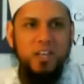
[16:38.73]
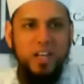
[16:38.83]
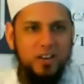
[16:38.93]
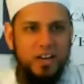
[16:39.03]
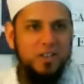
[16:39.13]
It
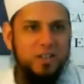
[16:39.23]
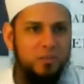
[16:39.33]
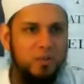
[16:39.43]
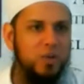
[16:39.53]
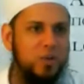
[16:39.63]
could actually
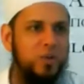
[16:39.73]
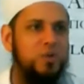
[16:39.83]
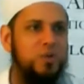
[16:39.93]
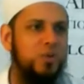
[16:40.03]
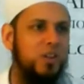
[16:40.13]
bring you
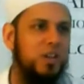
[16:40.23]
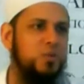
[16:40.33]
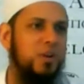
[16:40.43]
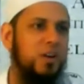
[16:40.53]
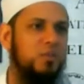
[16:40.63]
closer to Allah
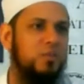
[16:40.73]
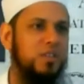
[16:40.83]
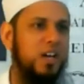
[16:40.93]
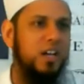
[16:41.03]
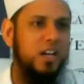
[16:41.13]
subhanahu wa
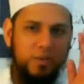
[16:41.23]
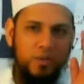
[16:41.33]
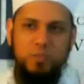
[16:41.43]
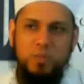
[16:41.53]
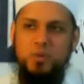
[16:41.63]
ta'ala if
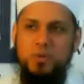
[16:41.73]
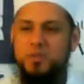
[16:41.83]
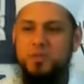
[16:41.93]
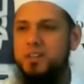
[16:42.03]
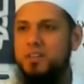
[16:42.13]
your approach
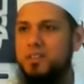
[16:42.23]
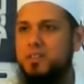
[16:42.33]
is right.